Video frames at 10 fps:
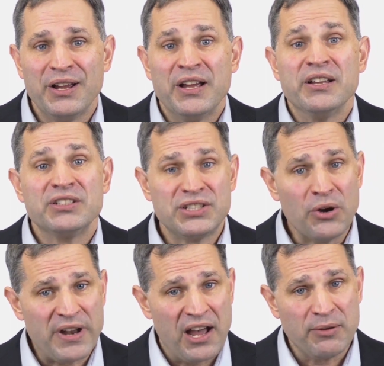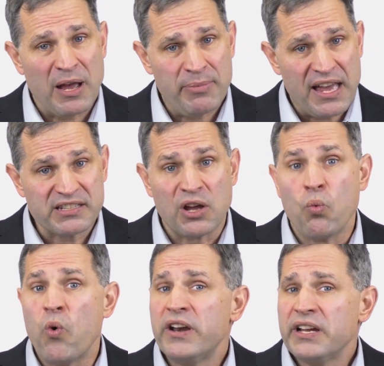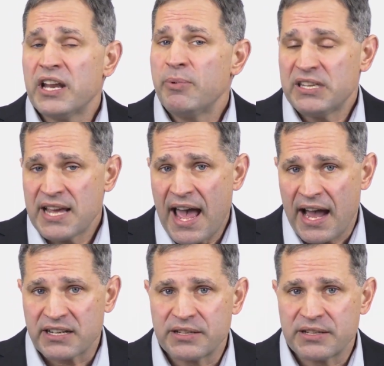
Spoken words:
So now you might be asking, when are you going to be taxed?